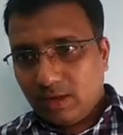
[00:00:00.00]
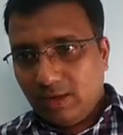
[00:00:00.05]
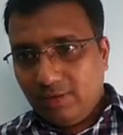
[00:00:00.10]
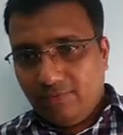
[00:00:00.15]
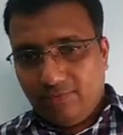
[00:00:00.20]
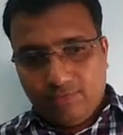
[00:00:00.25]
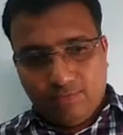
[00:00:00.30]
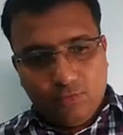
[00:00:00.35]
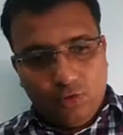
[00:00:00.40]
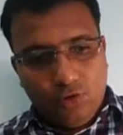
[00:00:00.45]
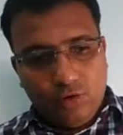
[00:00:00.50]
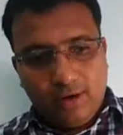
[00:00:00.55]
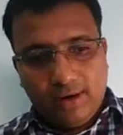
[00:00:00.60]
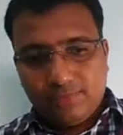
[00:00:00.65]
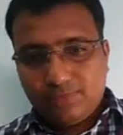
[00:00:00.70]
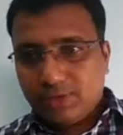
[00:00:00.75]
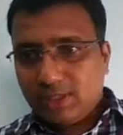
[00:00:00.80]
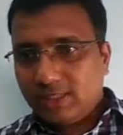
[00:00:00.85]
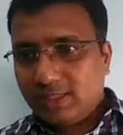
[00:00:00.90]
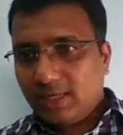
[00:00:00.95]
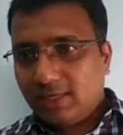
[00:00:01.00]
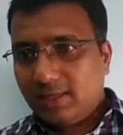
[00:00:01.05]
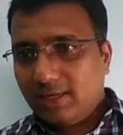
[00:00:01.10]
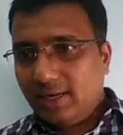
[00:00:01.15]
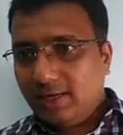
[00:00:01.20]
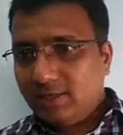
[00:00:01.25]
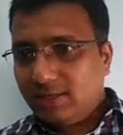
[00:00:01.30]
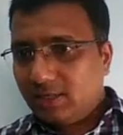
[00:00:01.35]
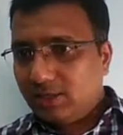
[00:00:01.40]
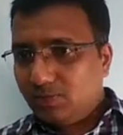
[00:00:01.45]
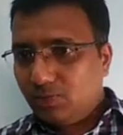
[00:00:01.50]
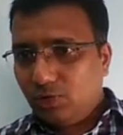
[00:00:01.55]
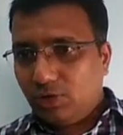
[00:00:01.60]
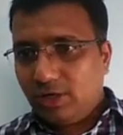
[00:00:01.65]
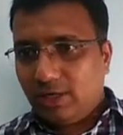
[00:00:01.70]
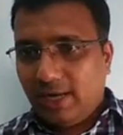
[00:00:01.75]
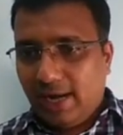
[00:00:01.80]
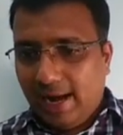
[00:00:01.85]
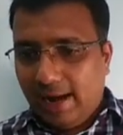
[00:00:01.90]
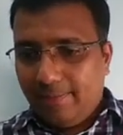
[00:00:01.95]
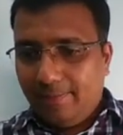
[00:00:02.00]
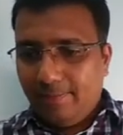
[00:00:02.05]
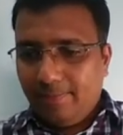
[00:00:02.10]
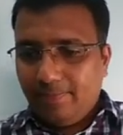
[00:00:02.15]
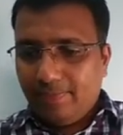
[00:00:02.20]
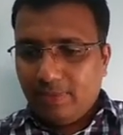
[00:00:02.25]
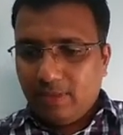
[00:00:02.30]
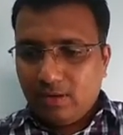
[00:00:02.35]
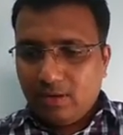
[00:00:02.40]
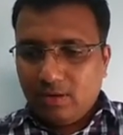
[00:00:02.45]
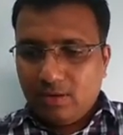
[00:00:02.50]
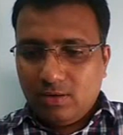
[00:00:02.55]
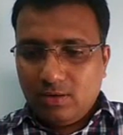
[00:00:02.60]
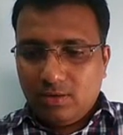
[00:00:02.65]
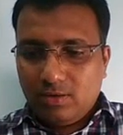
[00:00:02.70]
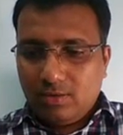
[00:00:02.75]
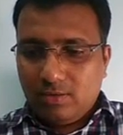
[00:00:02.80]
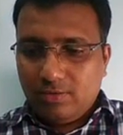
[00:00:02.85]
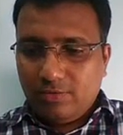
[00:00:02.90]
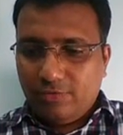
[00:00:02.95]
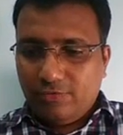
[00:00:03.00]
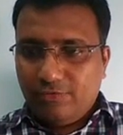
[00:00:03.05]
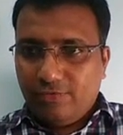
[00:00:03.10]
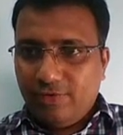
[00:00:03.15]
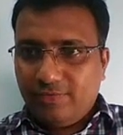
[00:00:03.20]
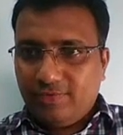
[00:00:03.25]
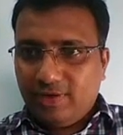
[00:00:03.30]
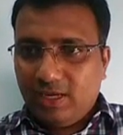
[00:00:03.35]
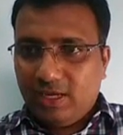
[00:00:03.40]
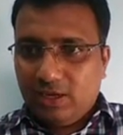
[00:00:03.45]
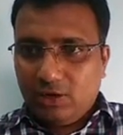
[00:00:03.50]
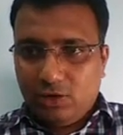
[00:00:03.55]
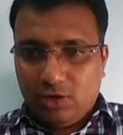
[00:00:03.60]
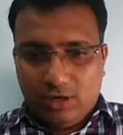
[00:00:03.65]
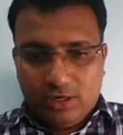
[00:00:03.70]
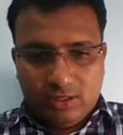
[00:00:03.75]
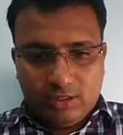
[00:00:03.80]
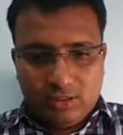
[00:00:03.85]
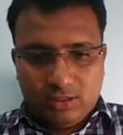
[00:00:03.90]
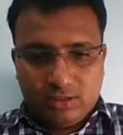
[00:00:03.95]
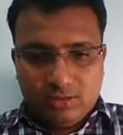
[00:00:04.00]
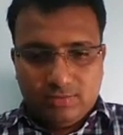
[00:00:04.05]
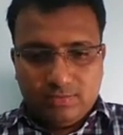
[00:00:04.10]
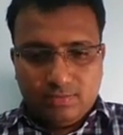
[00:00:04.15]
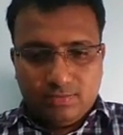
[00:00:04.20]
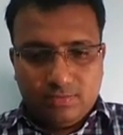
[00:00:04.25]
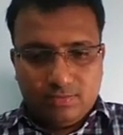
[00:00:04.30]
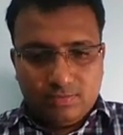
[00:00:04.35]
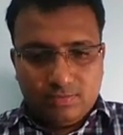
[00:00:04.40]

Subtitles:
If more options are there, just put a tab, 50 kilohertz.